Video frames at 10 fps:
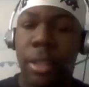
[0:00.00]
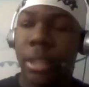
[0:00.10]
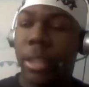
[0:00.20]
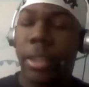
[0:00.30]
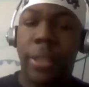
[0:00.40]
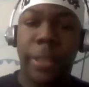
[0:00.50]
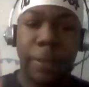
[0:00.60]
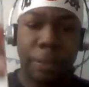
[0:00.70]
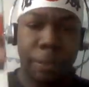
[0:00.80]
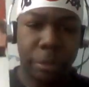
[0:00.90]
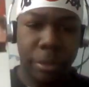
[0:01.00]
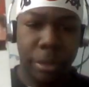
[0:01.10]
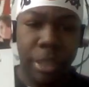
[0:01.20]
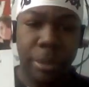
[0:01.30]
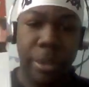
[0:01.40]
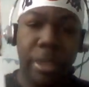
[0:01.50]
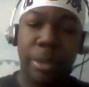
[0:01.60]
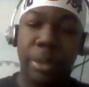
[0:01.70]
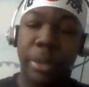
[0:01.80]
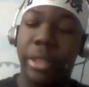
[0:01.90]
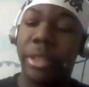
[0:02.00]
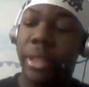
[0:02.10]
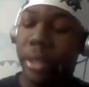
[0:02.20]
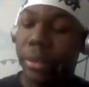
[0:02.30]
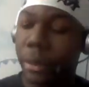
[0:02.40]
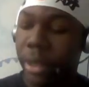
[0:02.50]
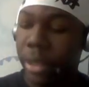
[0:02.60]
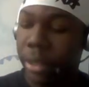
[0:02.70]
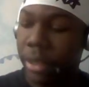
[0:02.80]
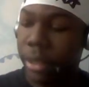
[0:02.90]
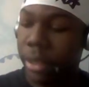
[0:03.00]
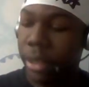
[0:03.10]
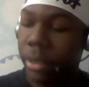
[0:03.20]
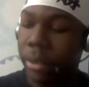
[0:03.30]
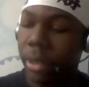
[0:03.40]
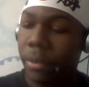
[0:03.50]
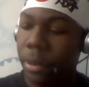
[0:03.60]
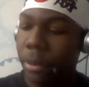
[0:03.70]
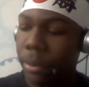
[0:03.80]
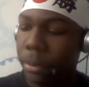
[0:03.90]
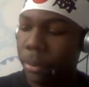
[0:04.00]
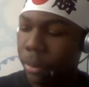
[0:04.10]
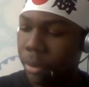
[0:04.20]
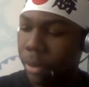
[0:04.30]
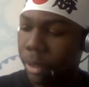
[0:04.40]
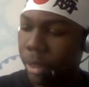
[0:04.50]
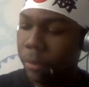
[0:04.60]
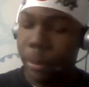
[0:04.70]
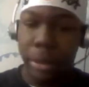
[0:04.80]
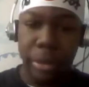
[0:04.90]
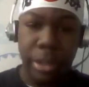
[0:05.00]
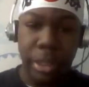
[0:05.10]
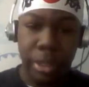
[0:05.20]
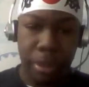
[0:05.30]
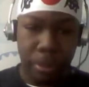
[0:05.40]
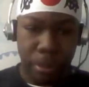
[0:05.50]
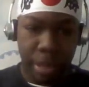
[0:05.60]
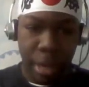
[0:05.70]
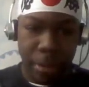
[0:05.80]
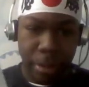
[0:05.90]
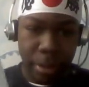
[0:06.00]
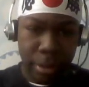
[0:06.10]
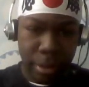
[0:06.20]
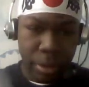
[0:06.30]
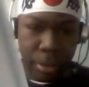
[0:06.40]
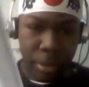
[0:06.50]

Yeah, this book is particularly helpful because it not only gives you like full-blown chapters.